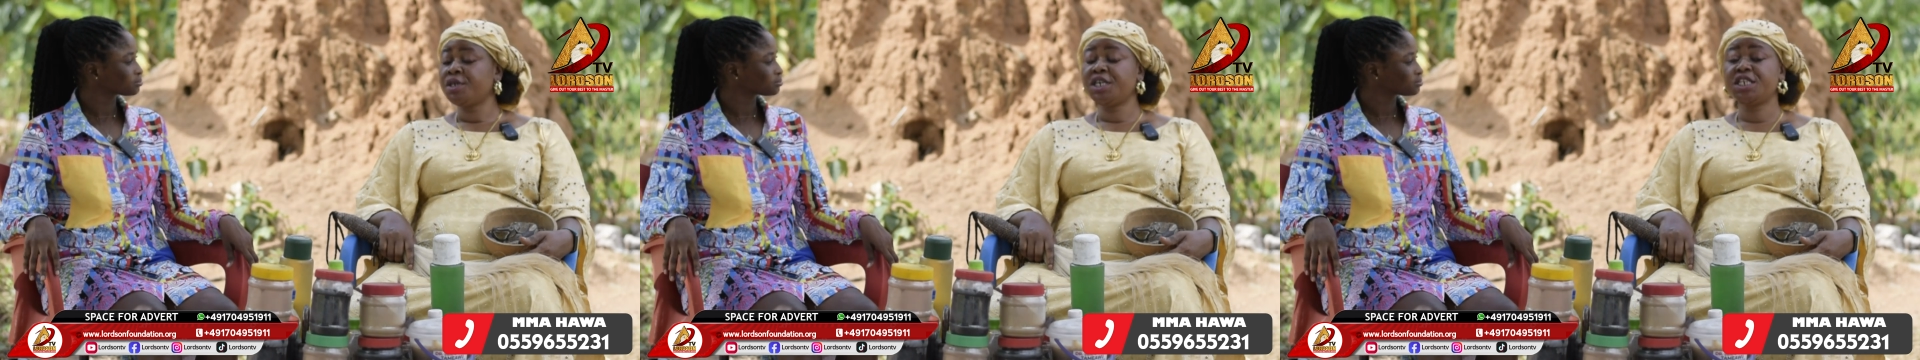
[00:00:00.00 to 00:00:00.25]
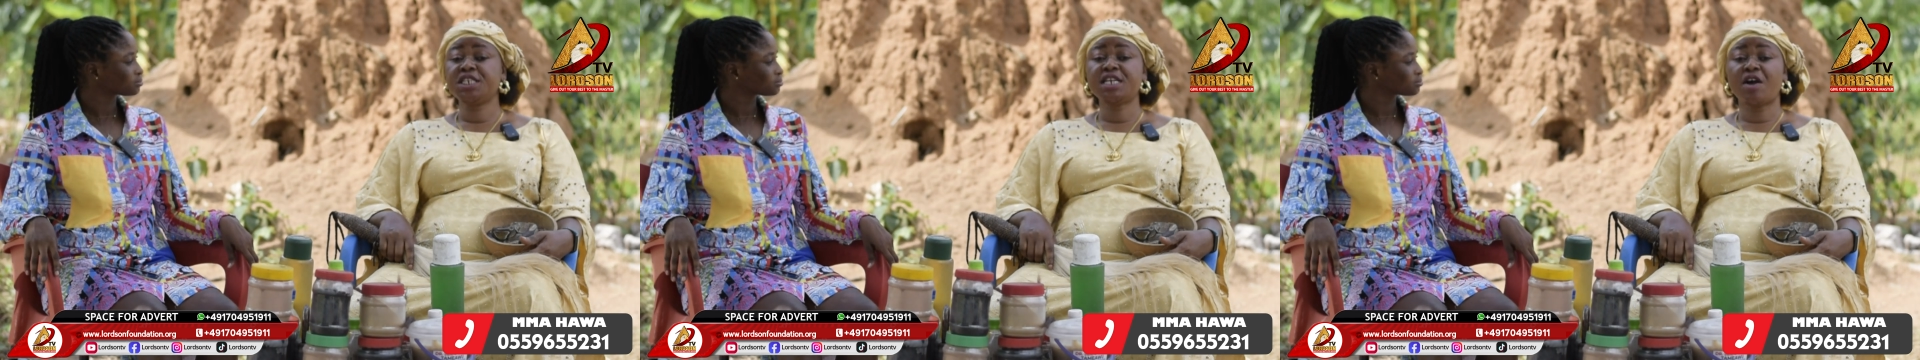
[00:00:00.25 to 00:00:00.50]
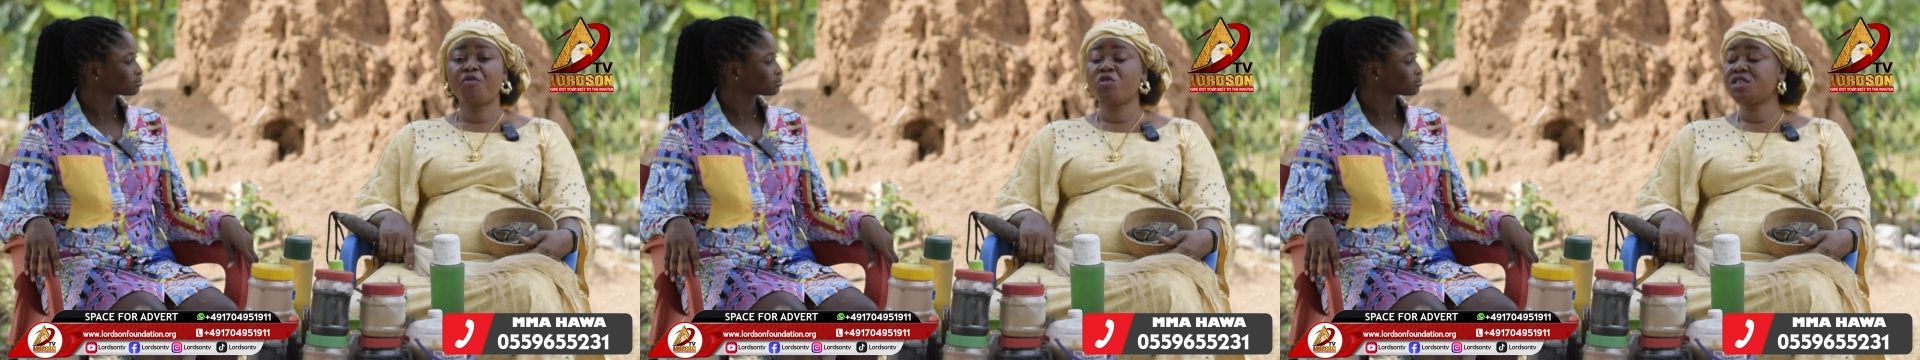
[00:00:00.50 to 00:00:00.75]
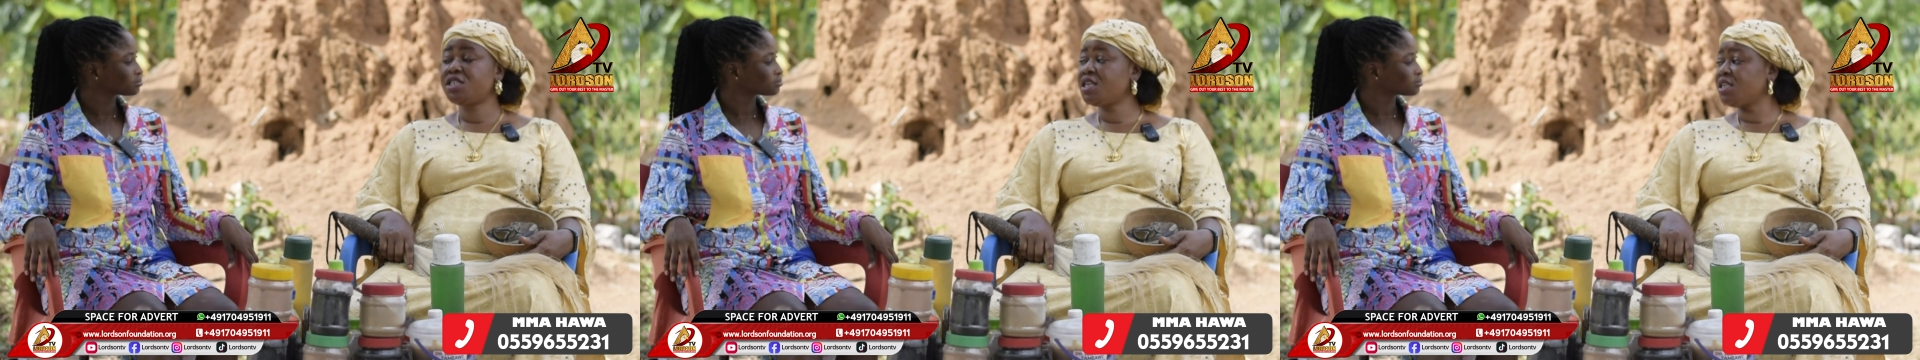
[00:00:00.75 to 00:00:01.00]
Speaker 1: India
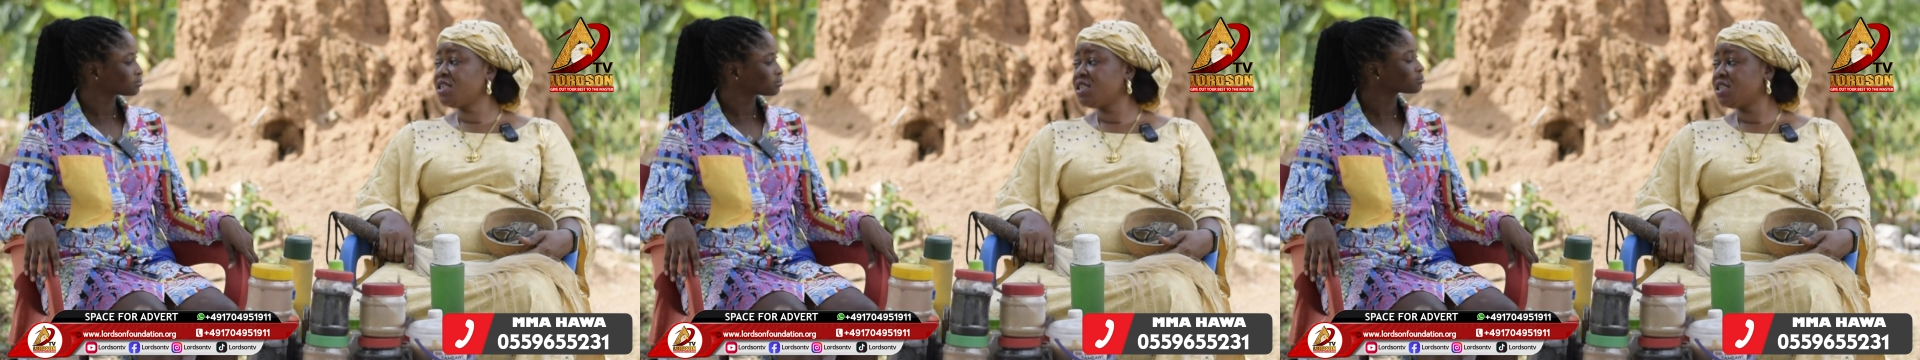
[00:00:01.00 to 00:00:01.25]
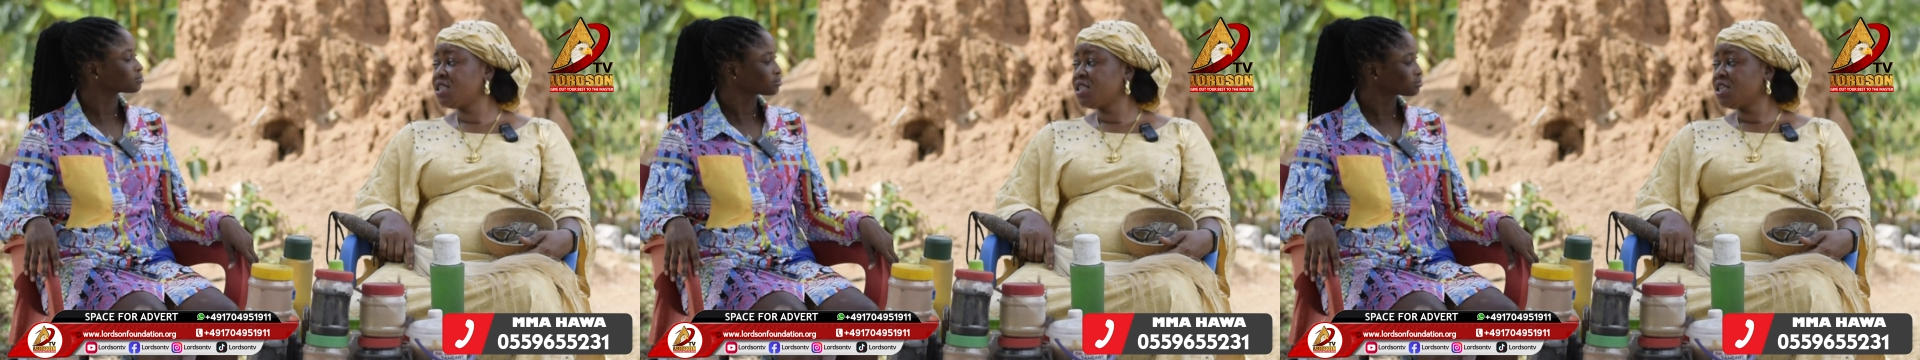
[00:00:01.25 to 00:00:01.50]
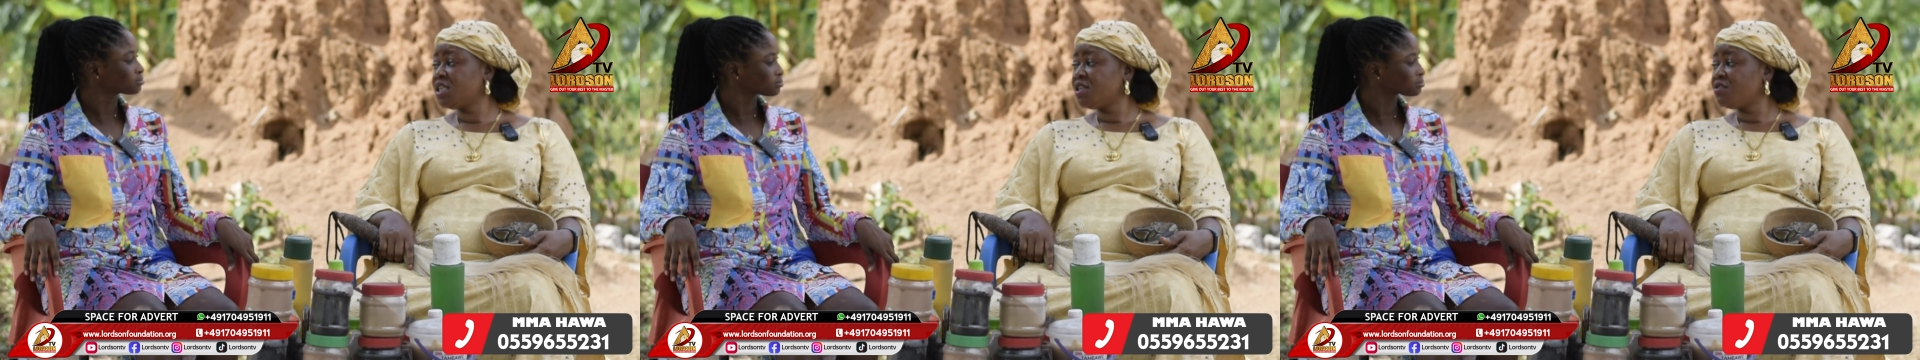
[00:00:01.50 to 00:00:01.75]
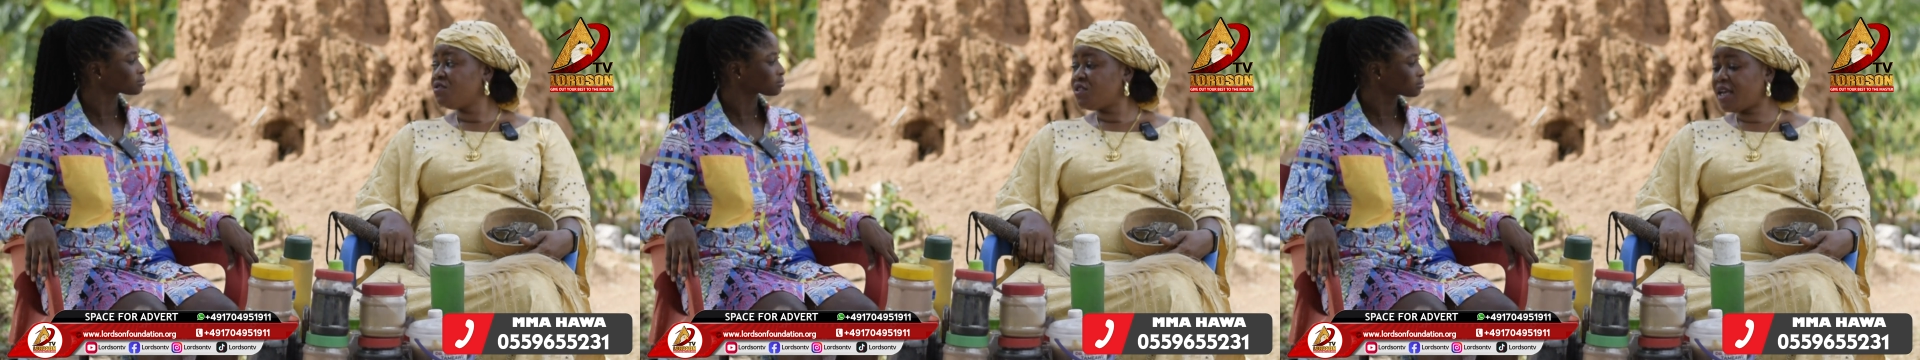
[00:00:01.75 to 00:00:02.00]
for say,
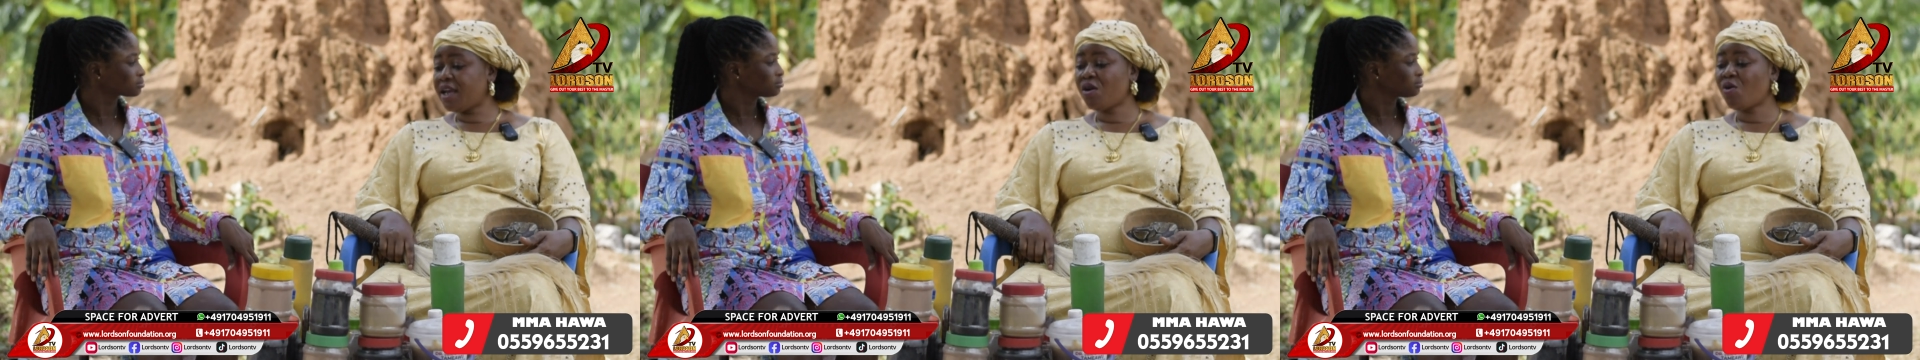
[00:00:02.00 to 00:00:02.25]
she